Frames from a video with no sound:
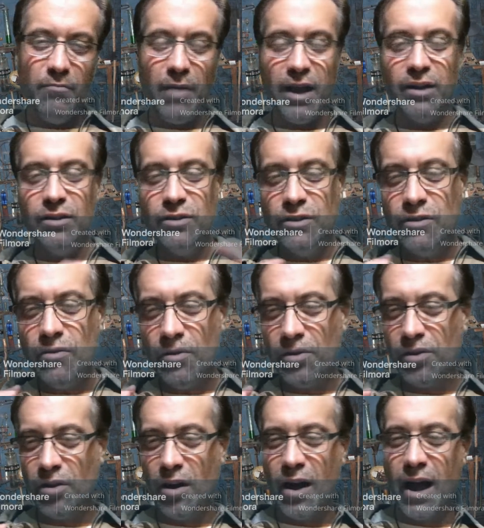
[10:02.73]
my new
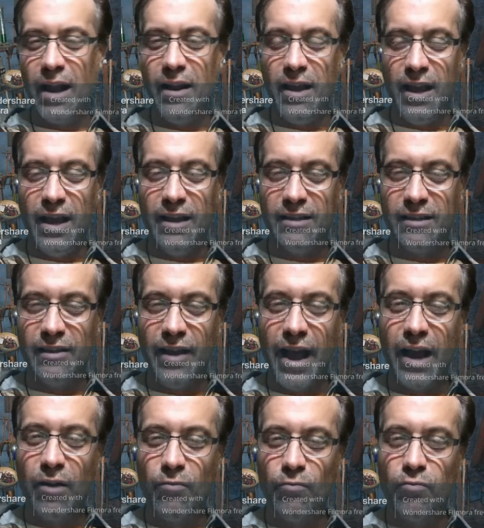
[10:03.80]
thought is
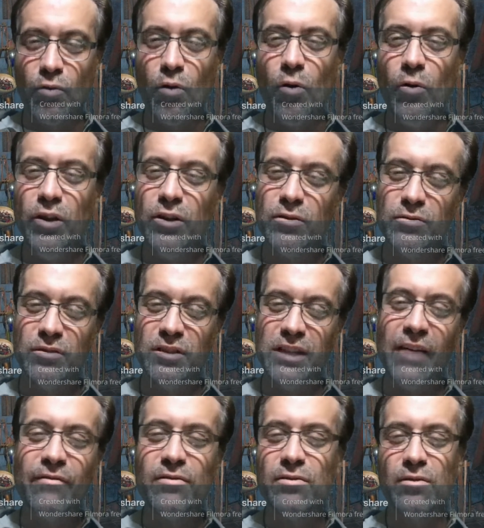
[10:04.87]
like roll your
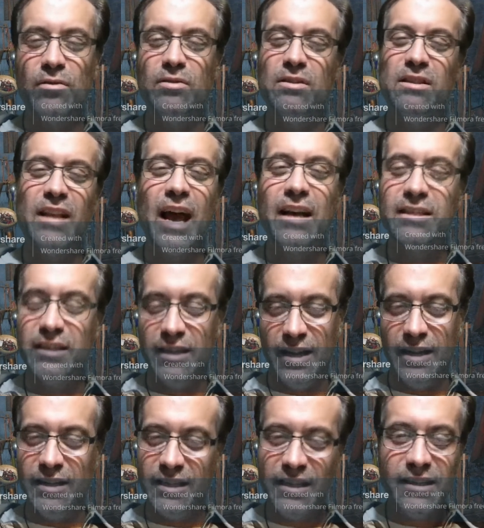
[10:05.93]
level or less on
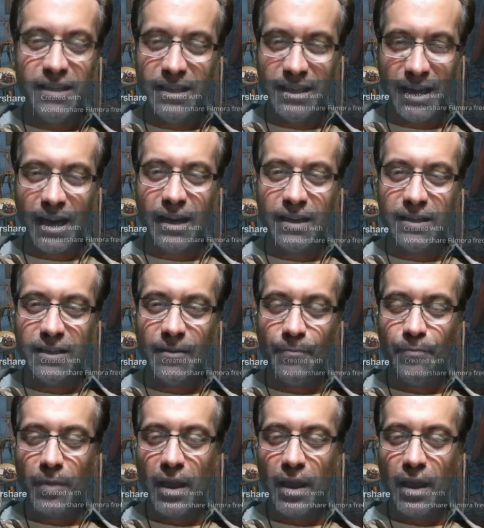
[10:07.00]
a d6,